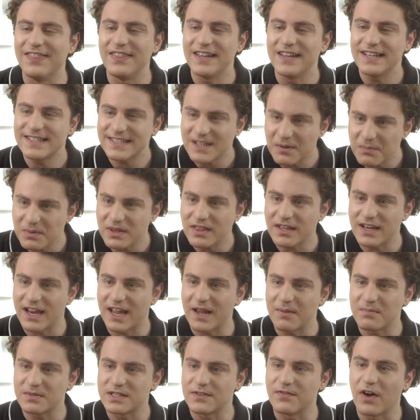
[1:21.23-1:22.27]
and they sent me the
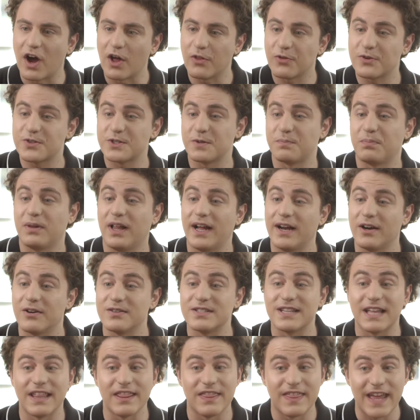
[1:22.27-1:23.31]
names of other suppliers
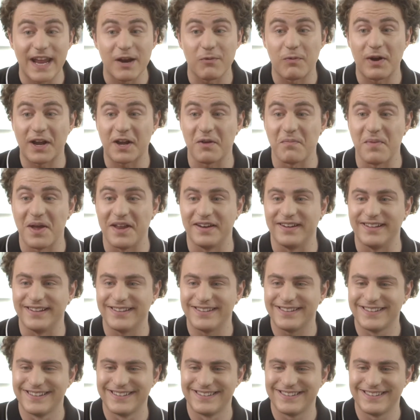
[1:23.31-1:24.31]
they recommended.